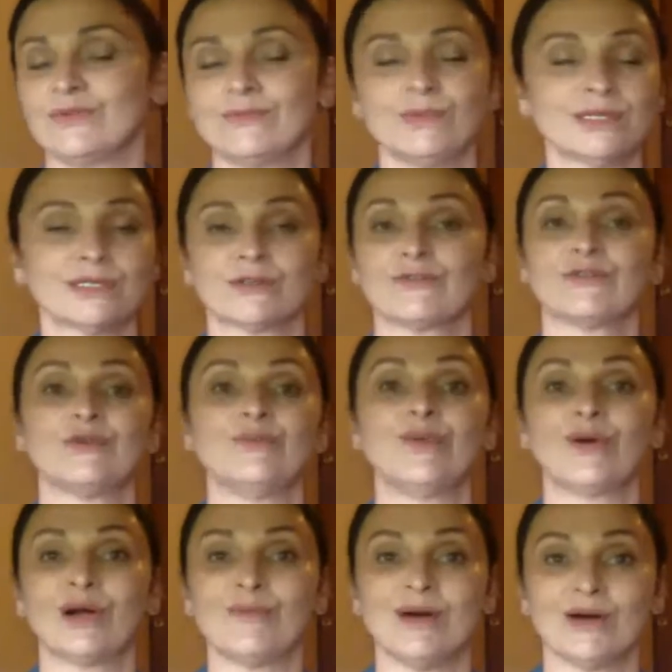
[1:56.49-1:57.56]
wonderful
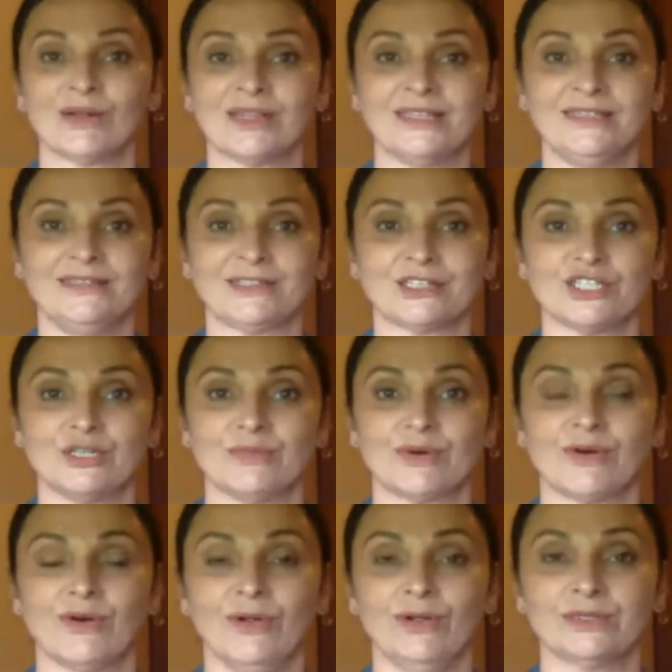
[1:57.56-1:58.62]
book about leadership
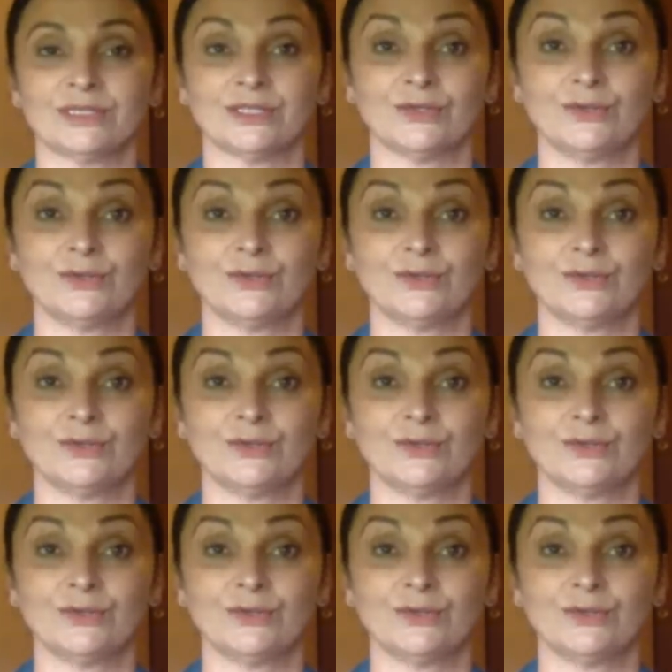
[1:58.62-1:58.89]
called